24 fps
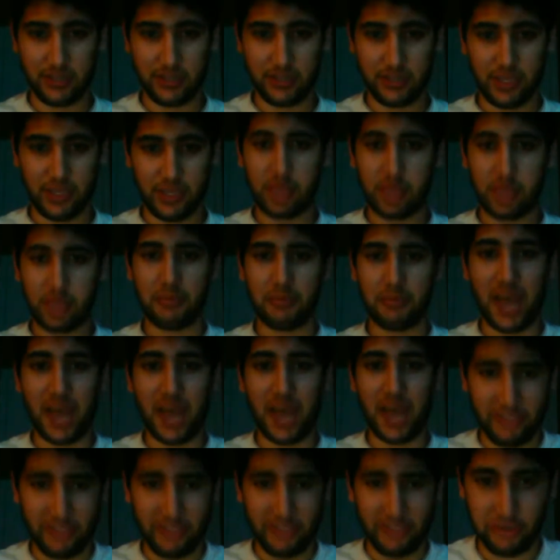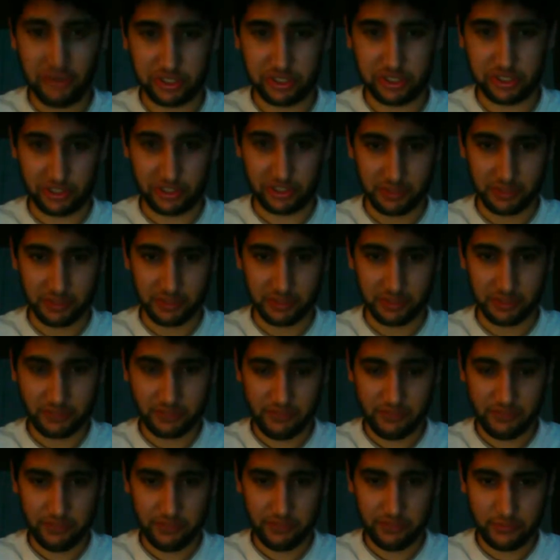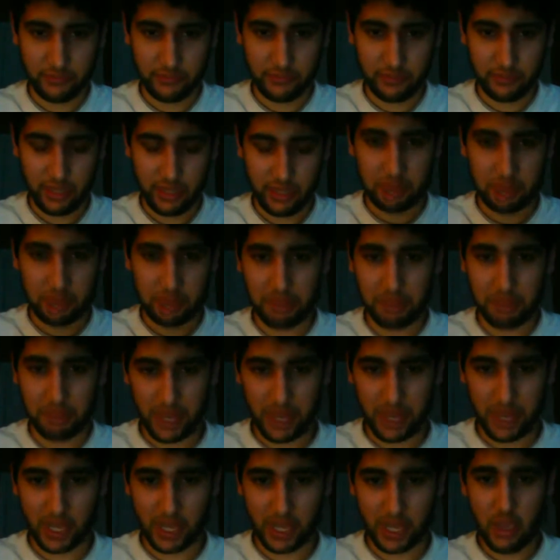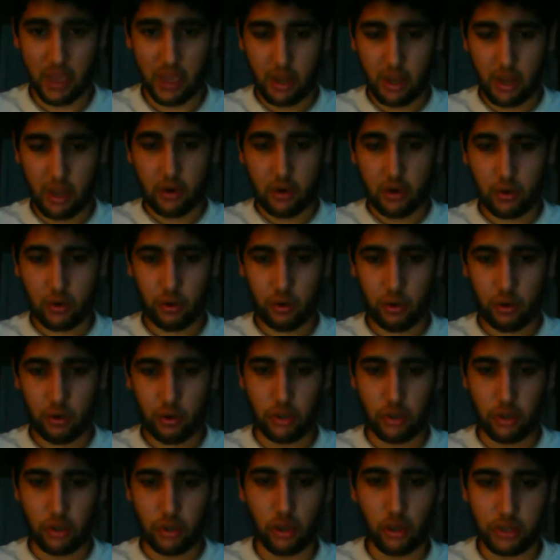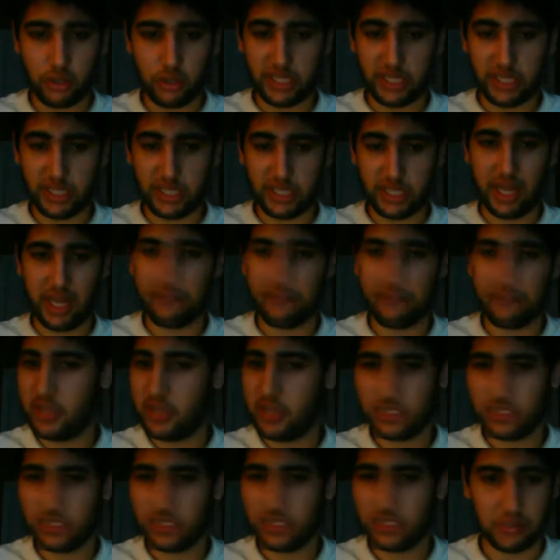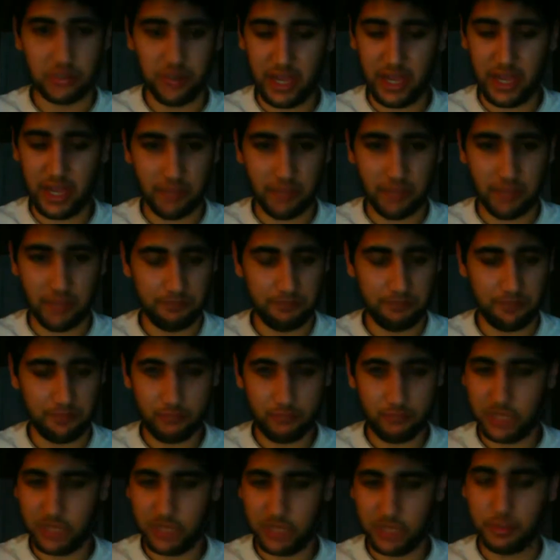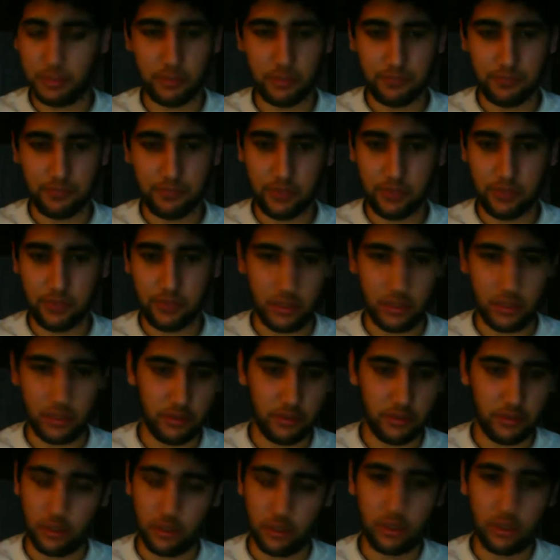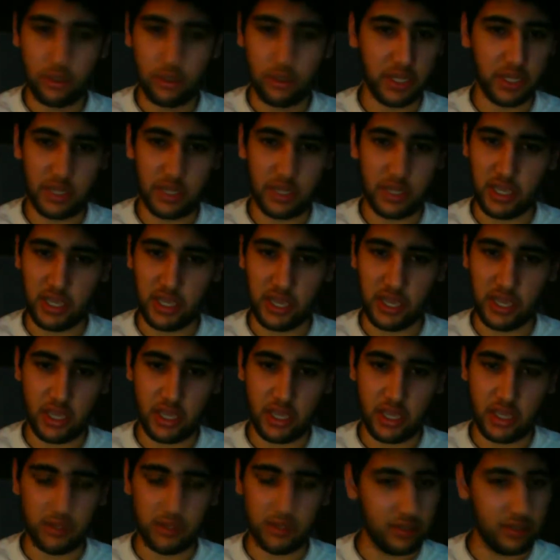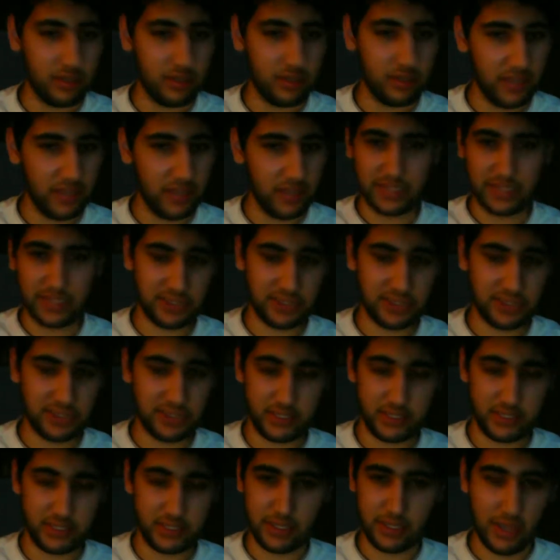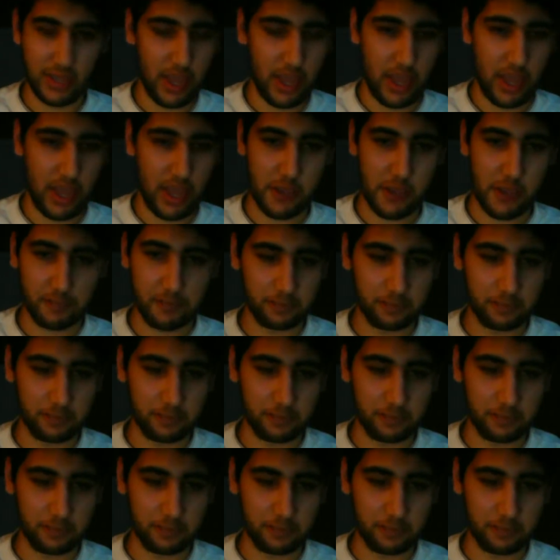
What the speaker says: in my future, in my goal in life. So, people, you're looking at um,